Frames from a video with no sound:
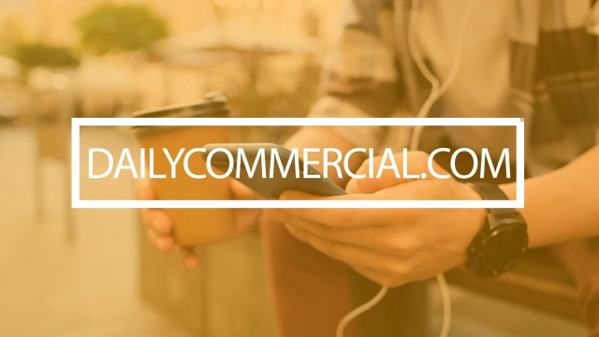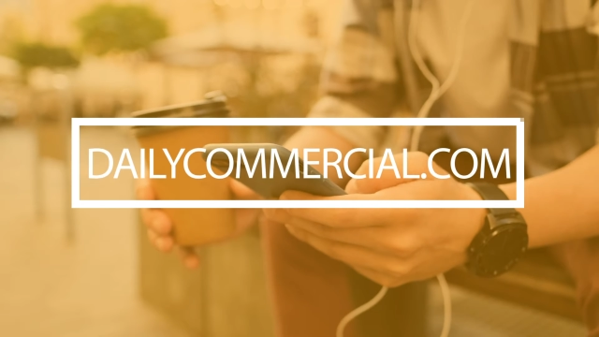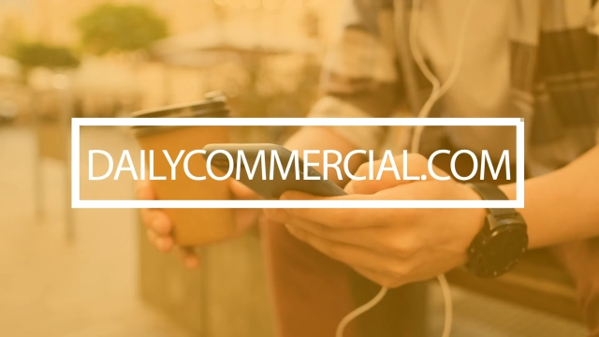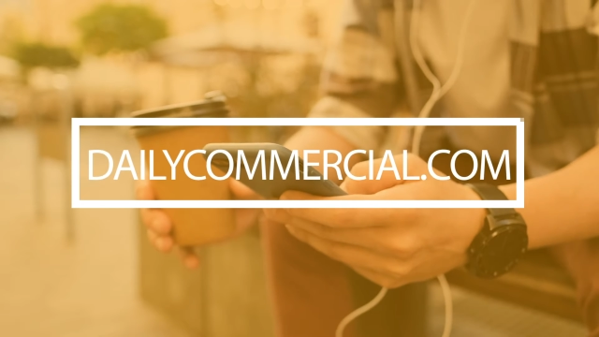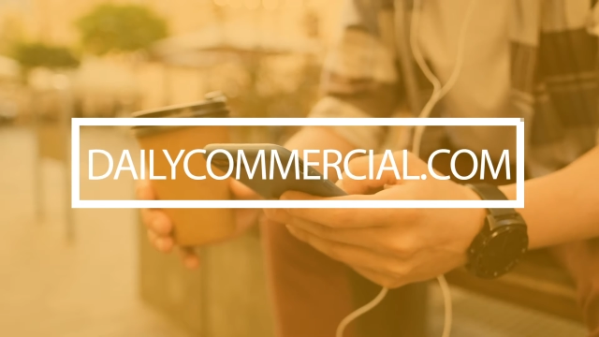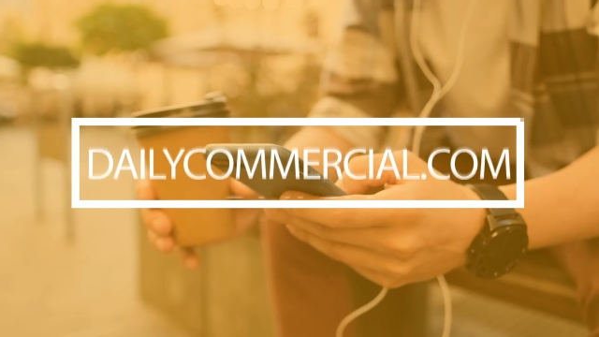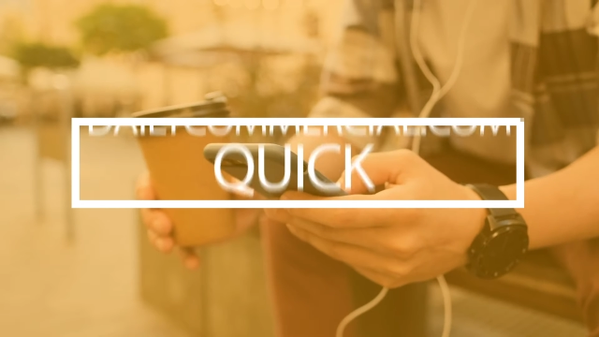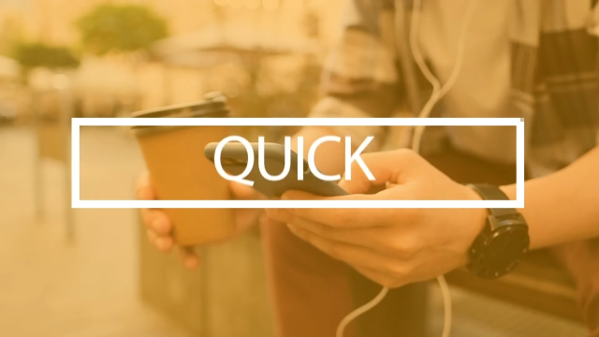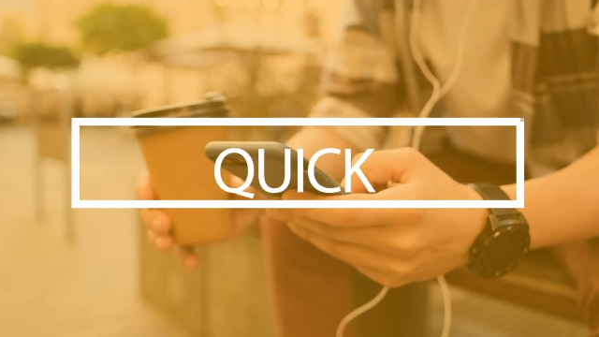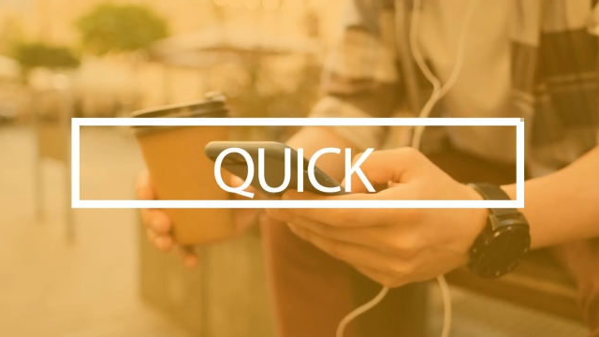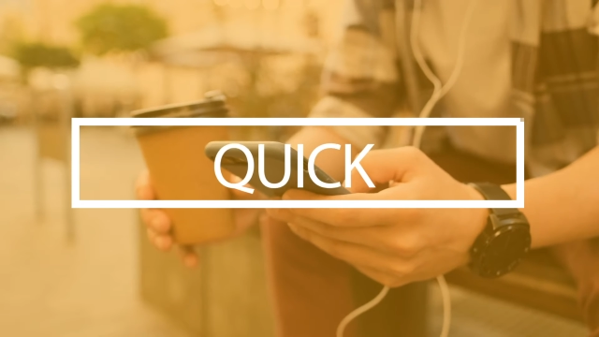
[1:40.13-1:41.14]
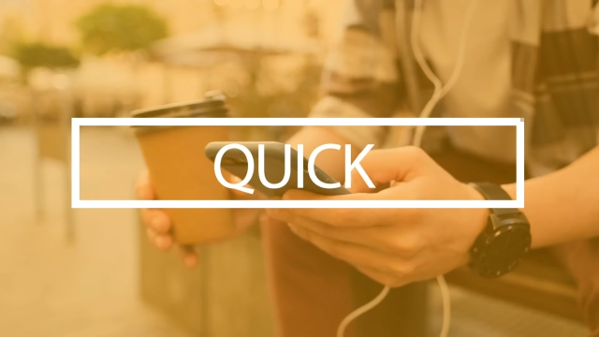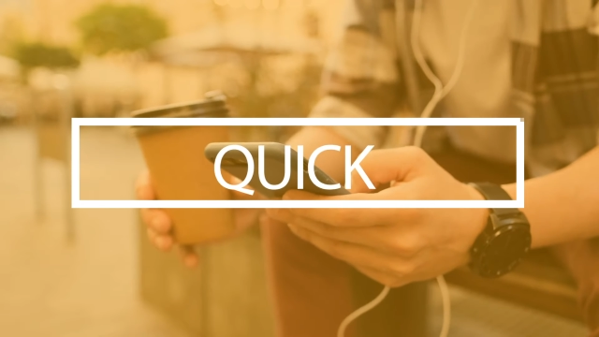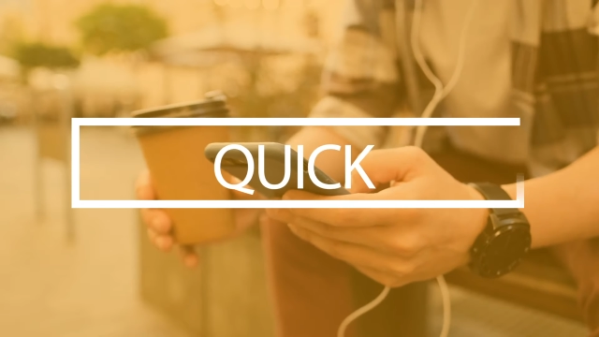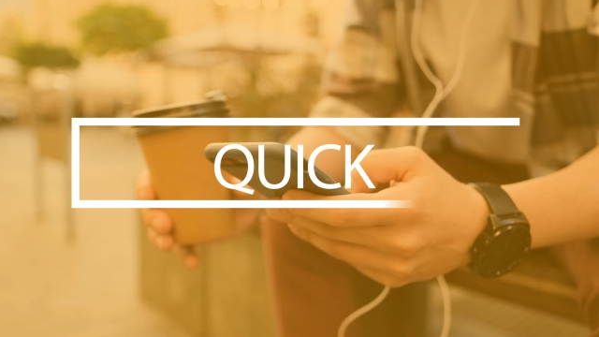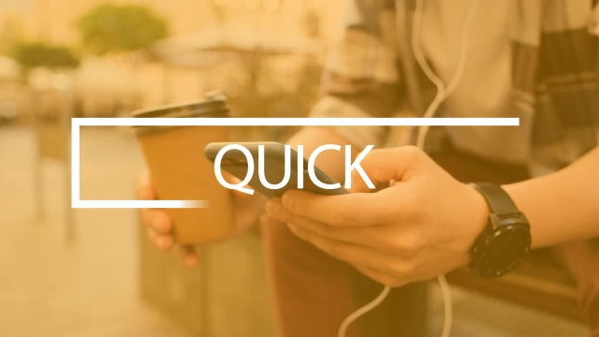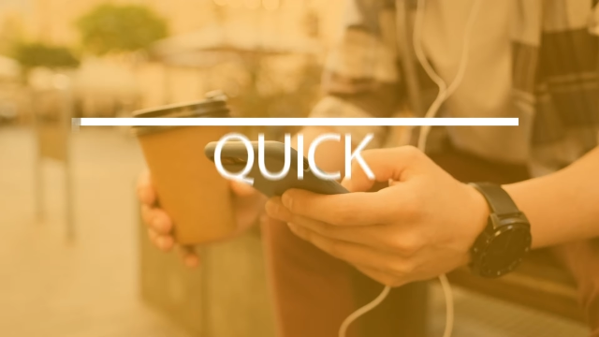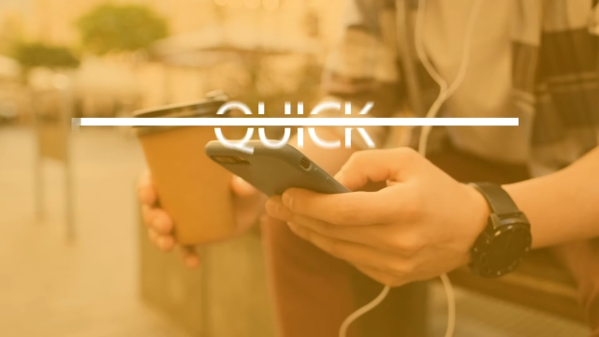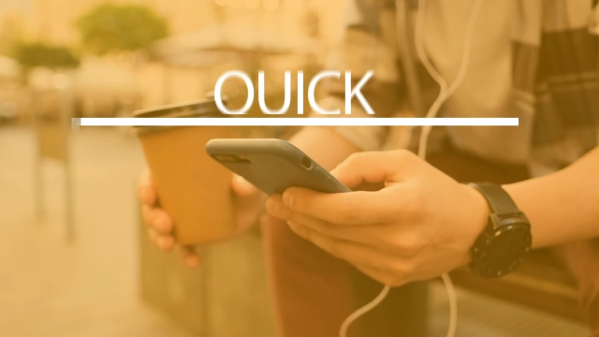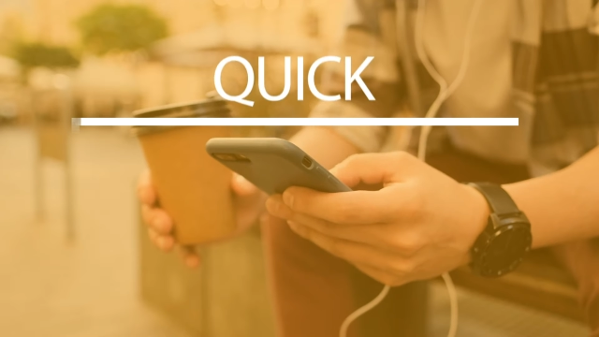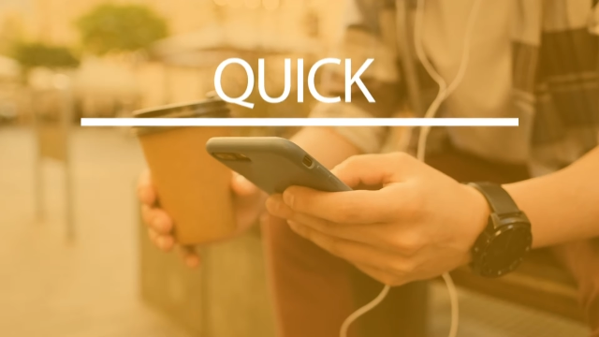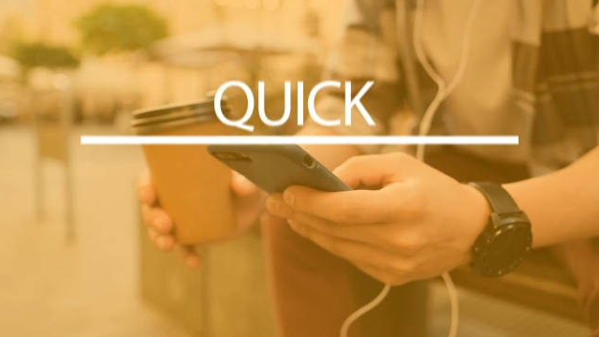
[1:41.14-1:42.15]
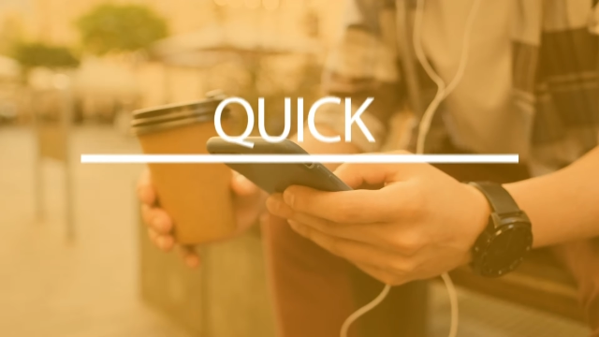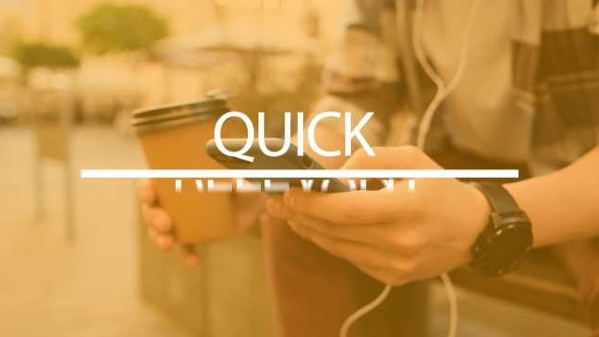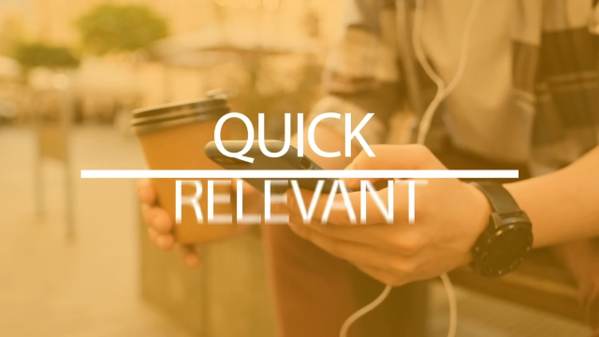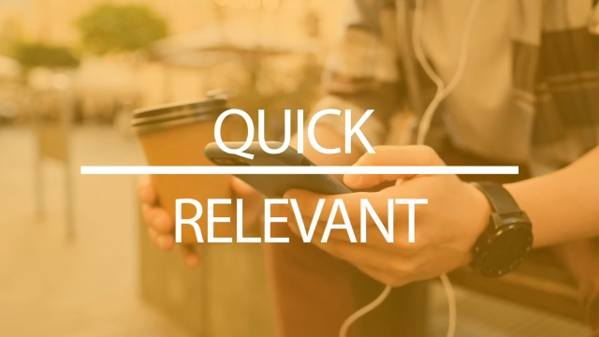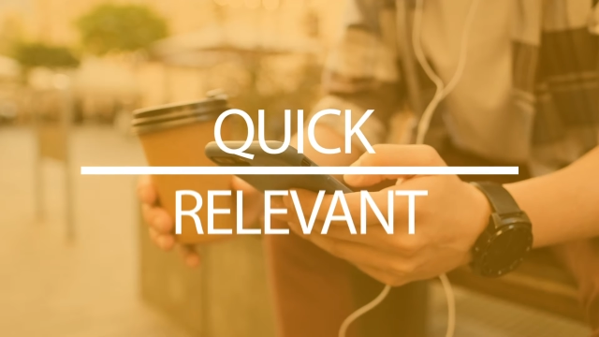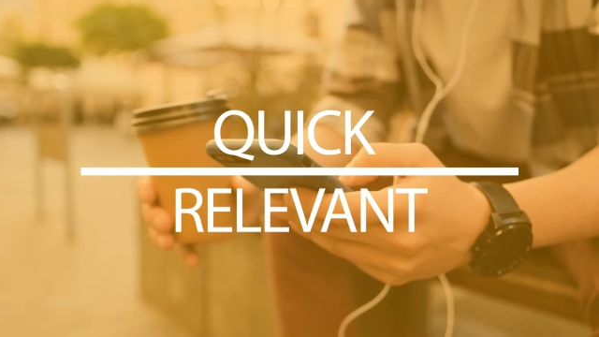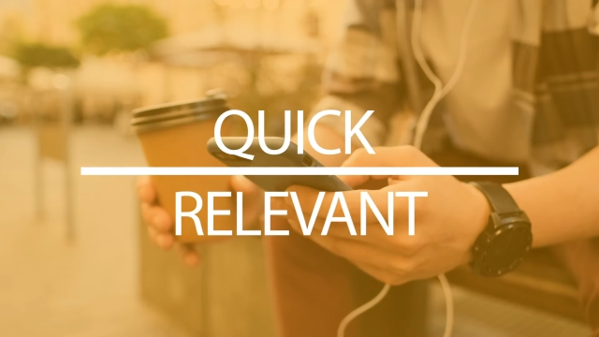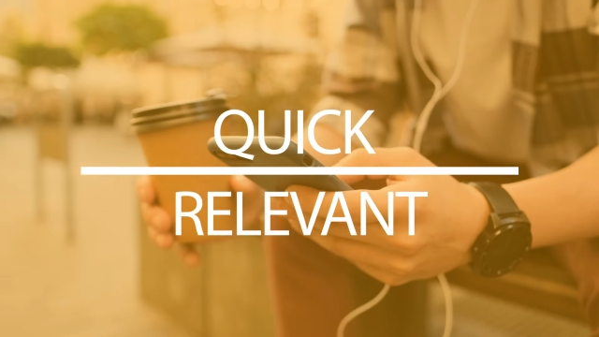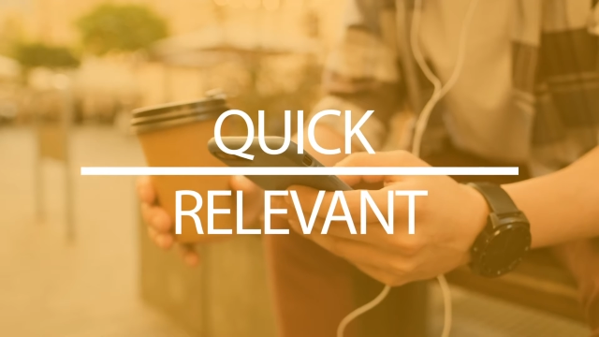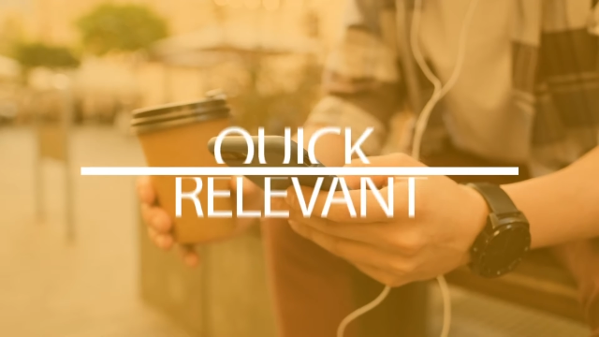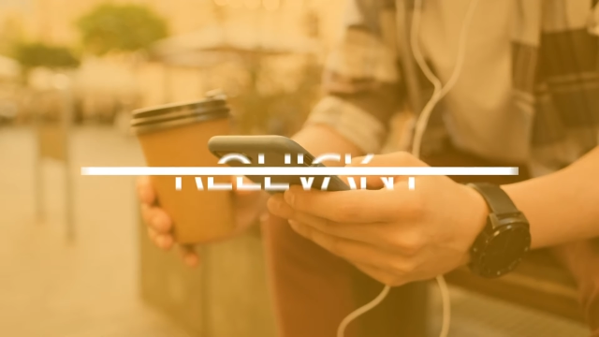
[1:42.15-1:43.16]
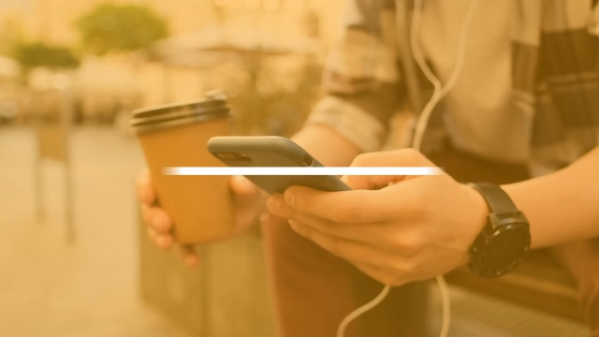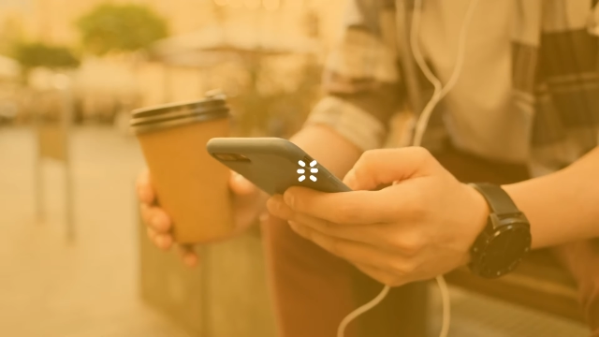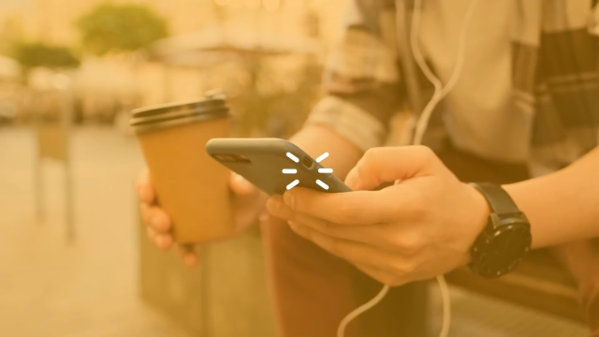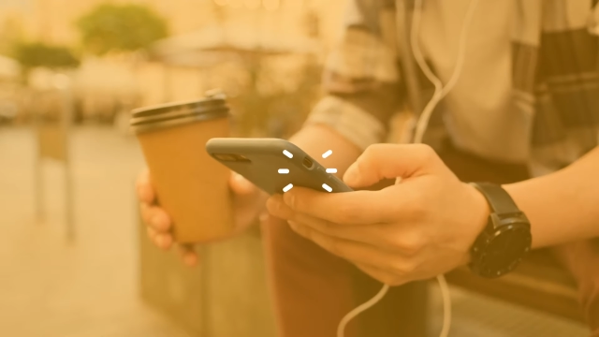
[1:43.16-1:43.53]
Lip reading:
(no speaker visible)